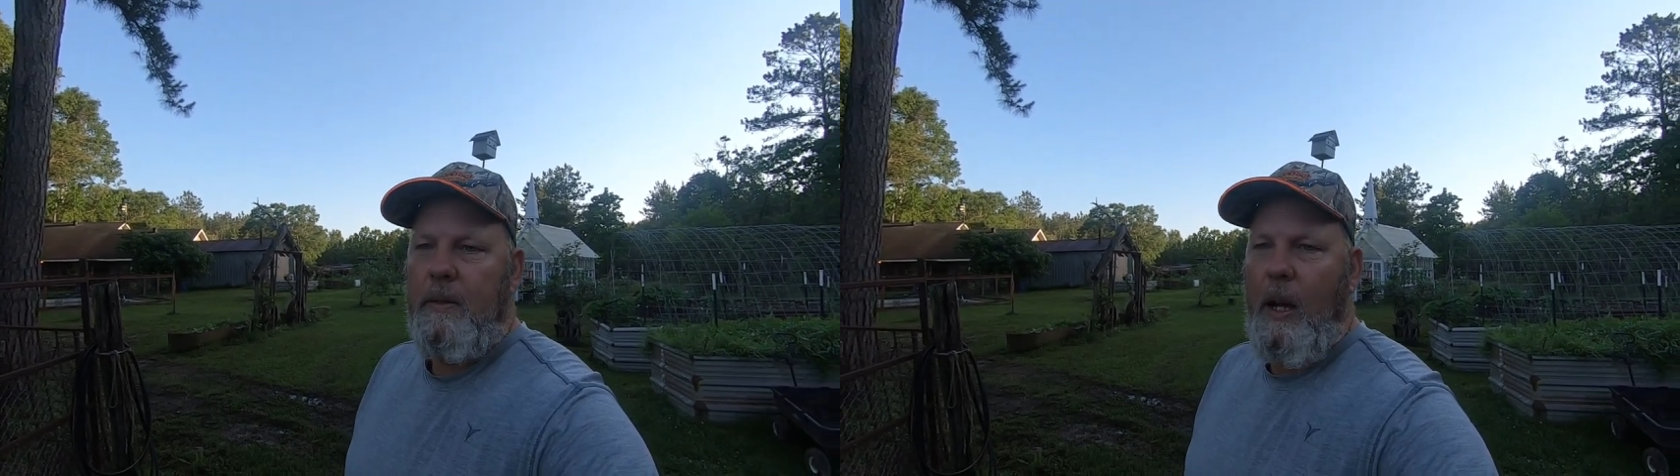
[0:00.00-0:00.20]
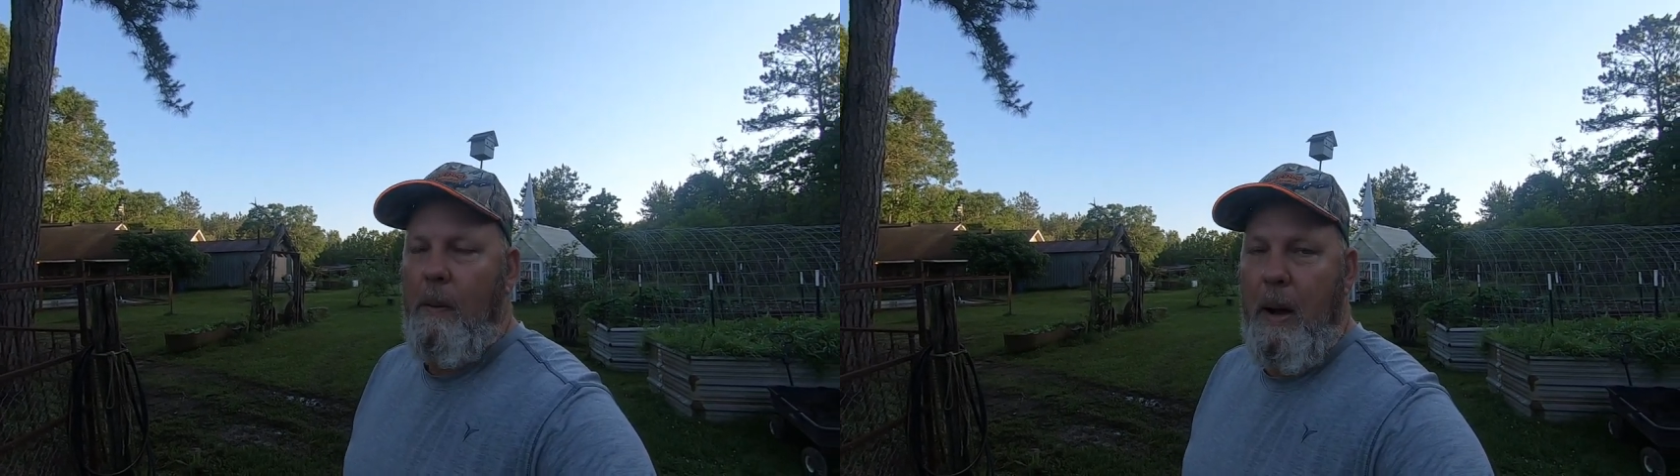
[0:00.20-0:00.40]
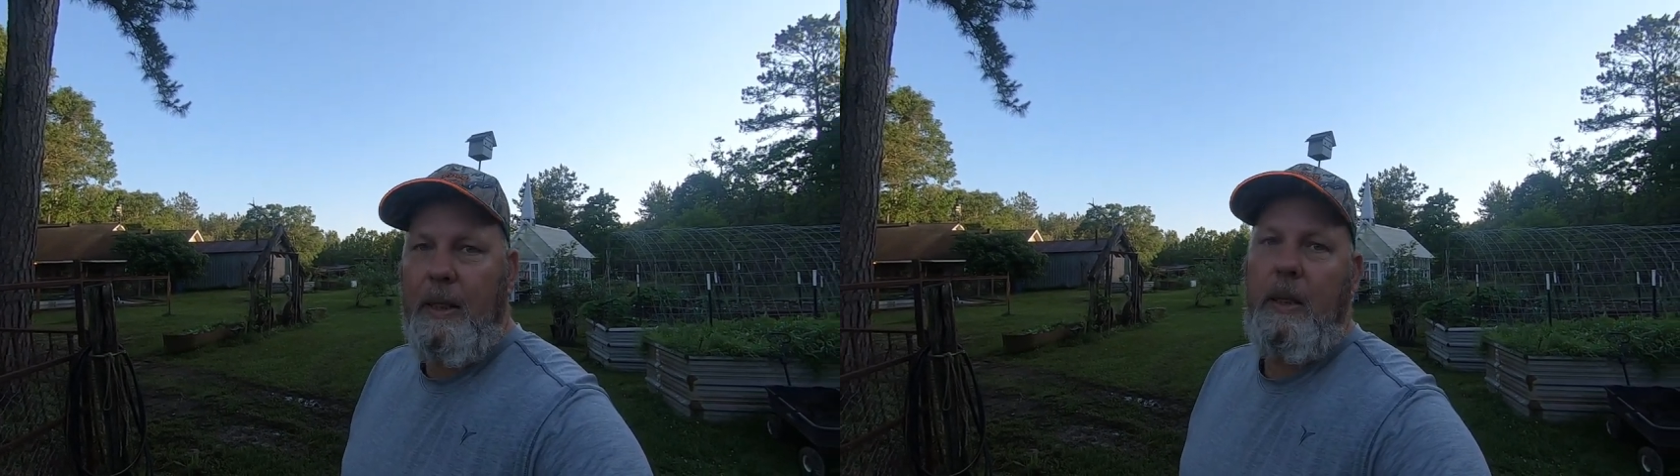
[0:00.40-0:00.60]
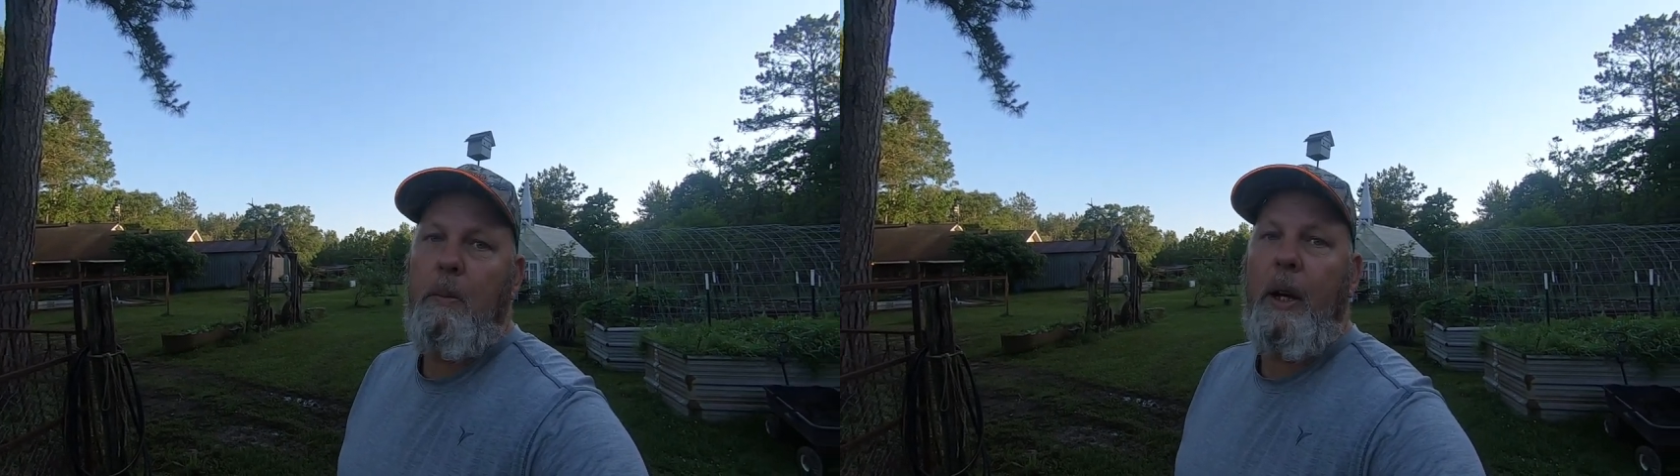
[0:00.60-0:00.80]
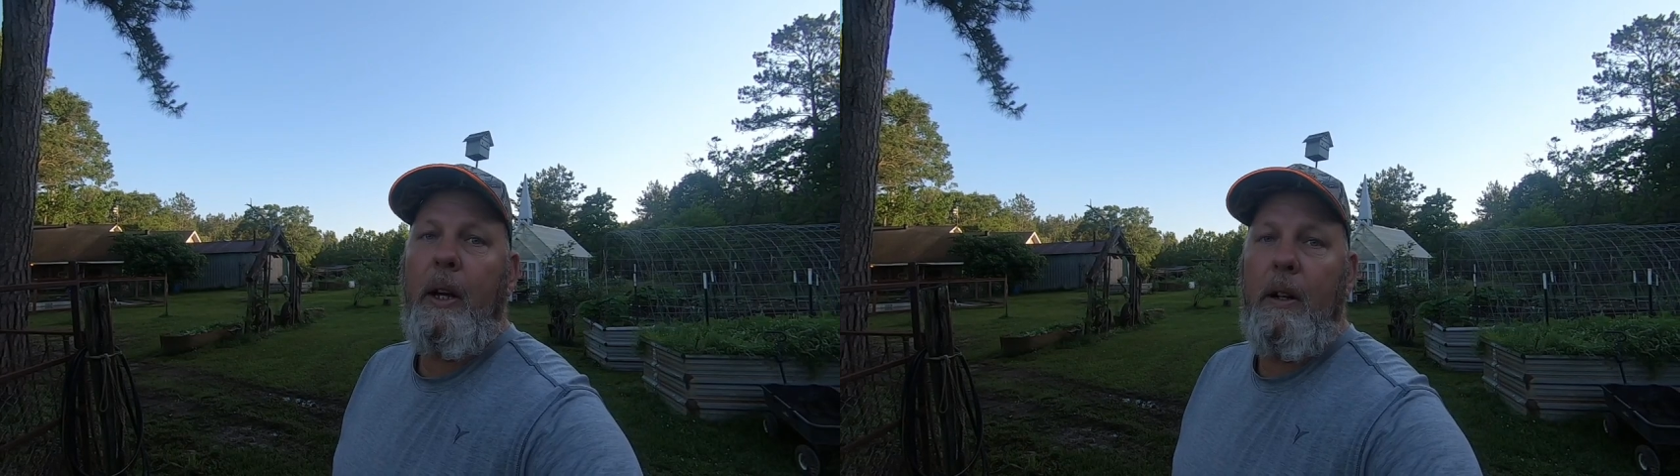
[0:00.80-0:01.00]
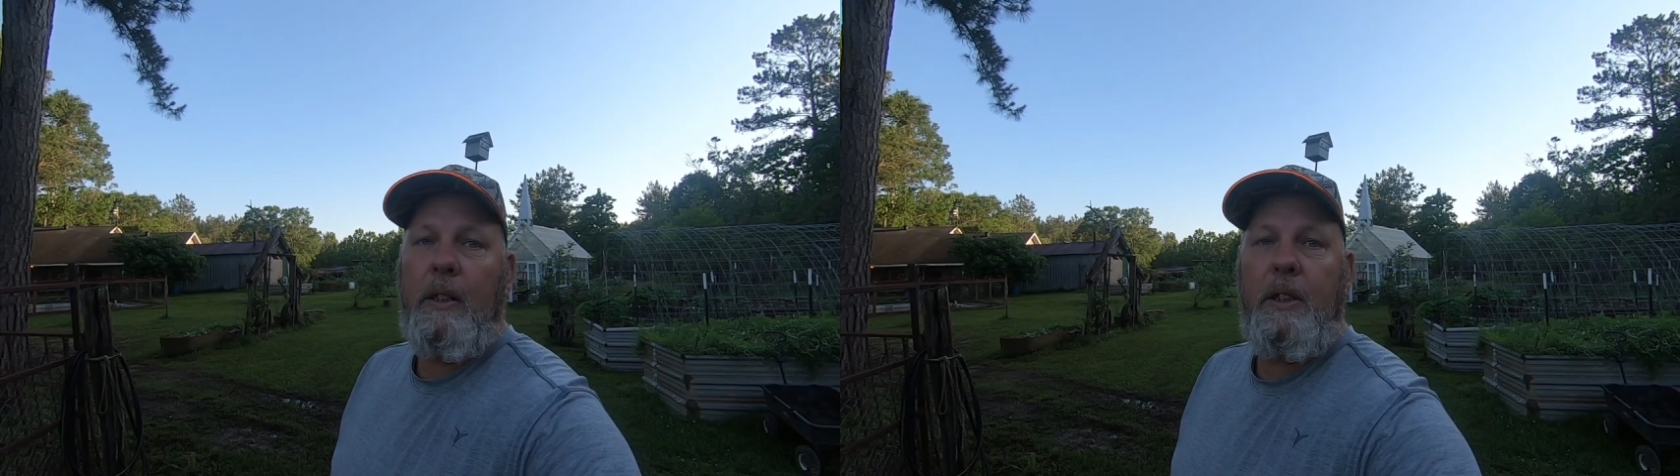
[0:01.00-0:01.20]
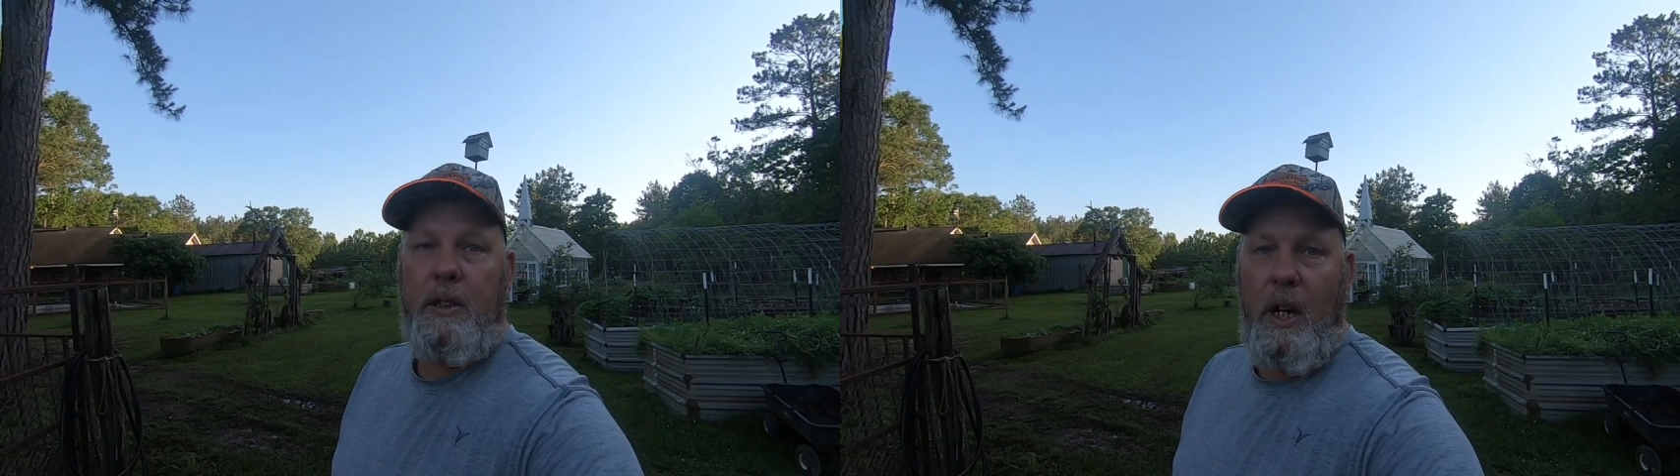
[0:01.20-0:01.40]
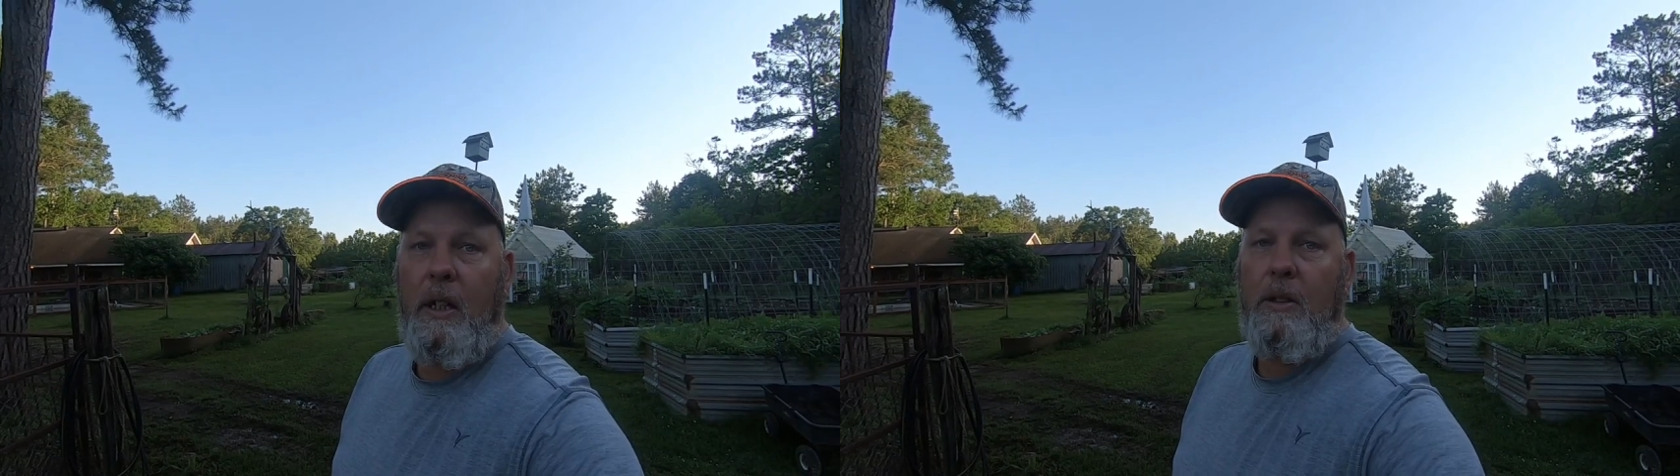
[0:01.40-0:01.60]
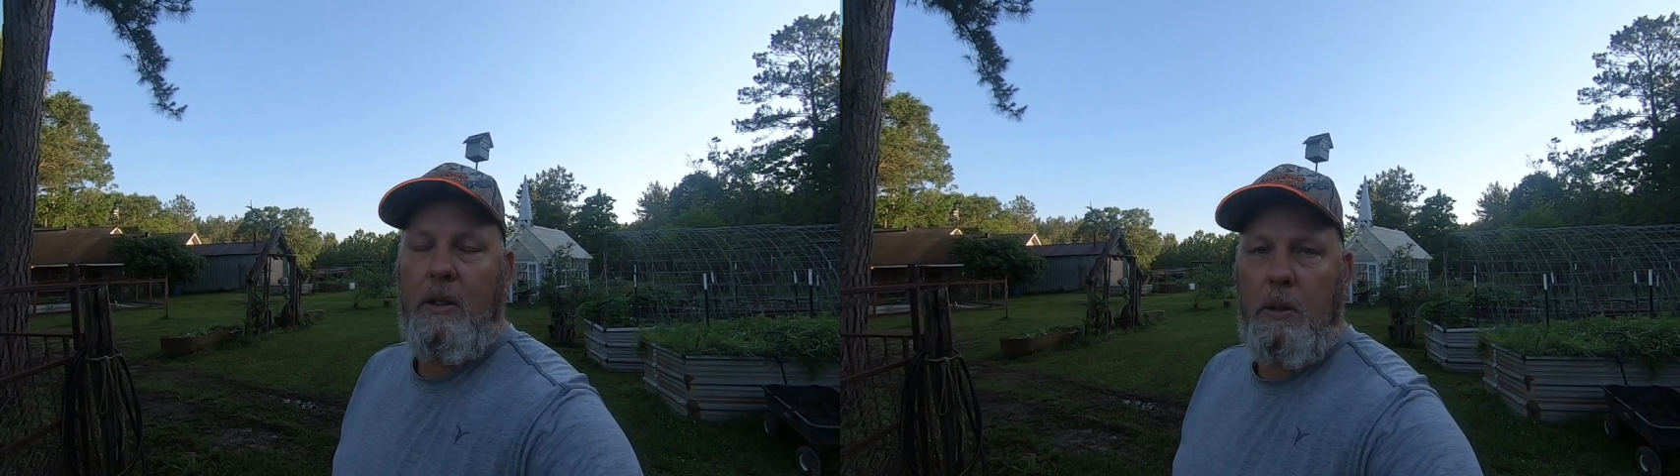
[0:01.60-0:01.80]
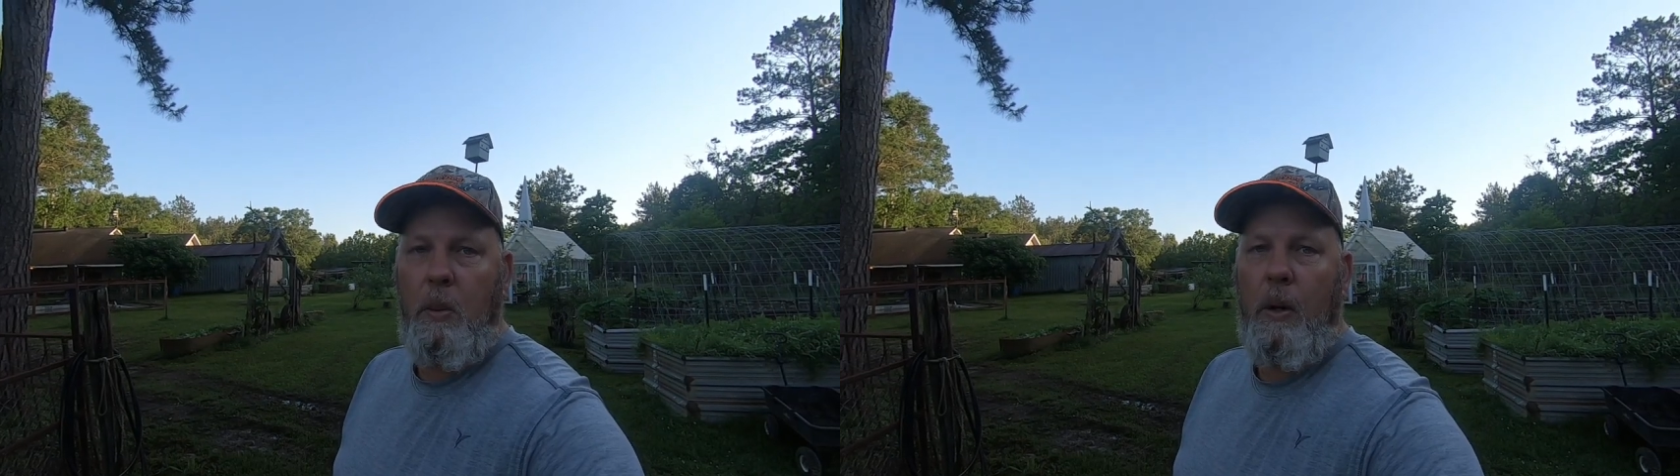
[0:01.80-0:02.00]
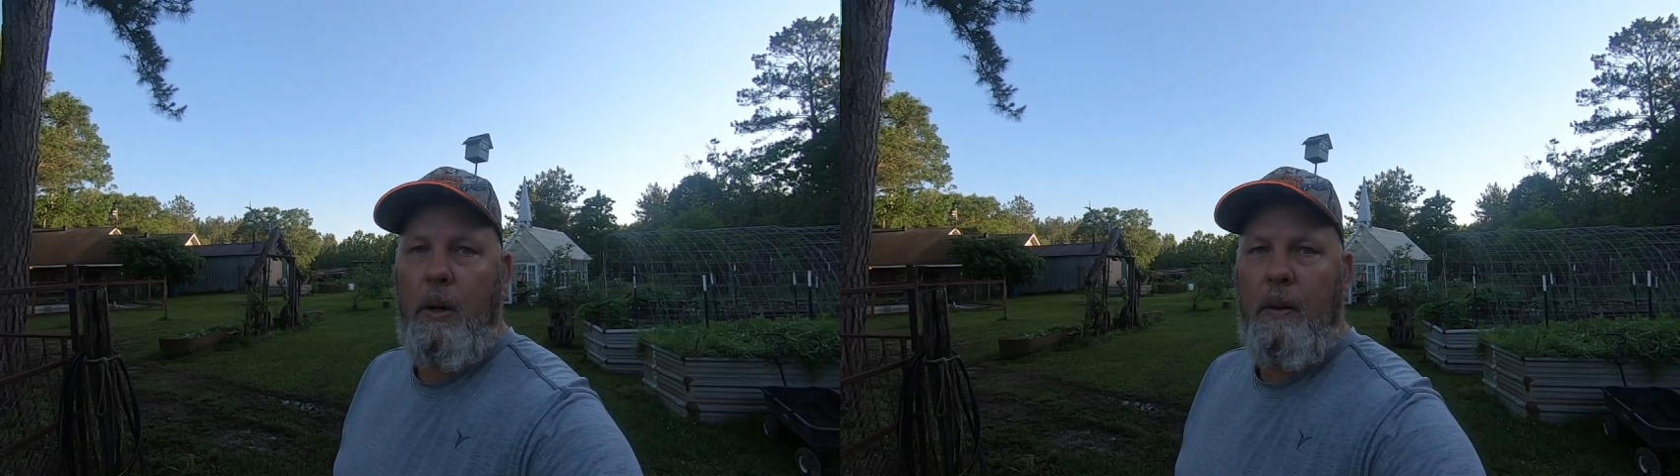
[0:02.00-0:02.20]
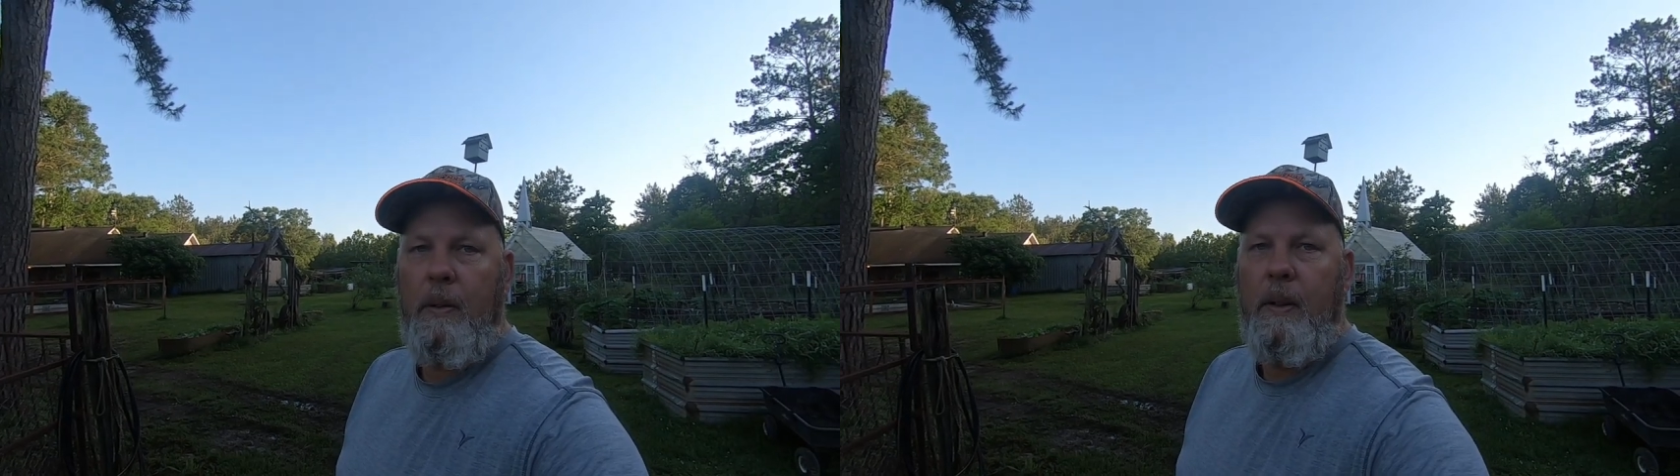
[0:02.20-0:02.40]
I'm actually bringing her to the doctor this morning.